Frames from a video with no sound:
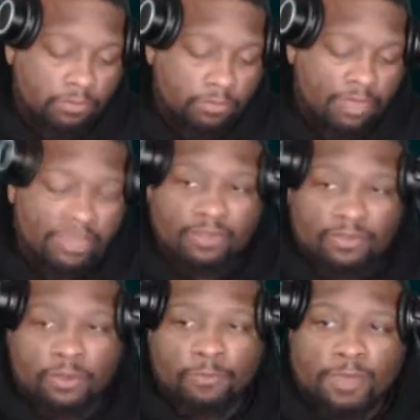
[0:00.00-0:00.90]
Because
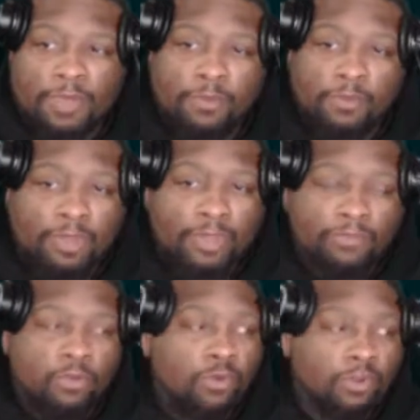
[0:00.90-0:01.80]
there are people, of
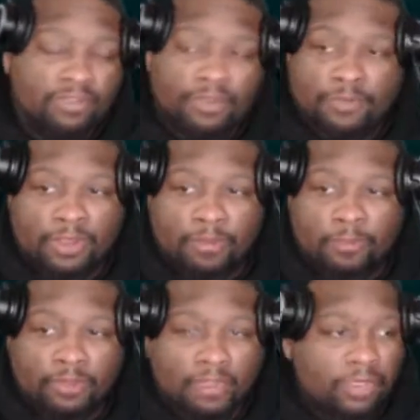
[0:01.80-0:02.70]
course, have done,
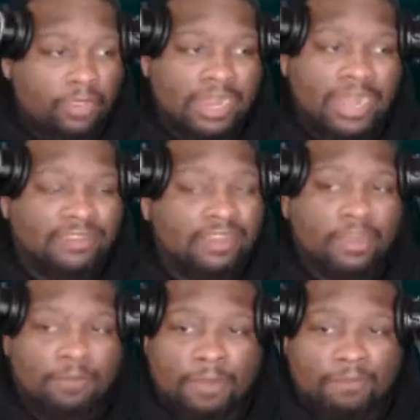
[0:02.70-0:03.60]
not
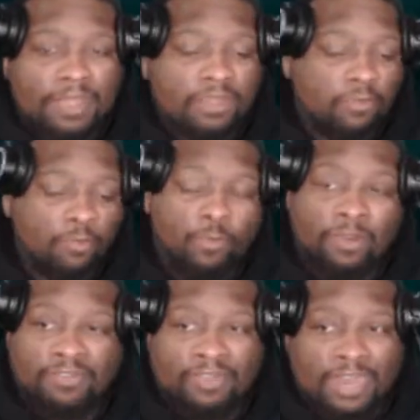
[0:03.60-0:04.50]
done, but been through
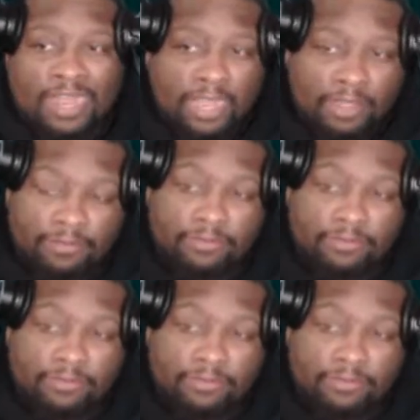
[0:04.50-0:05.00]
worse than I have.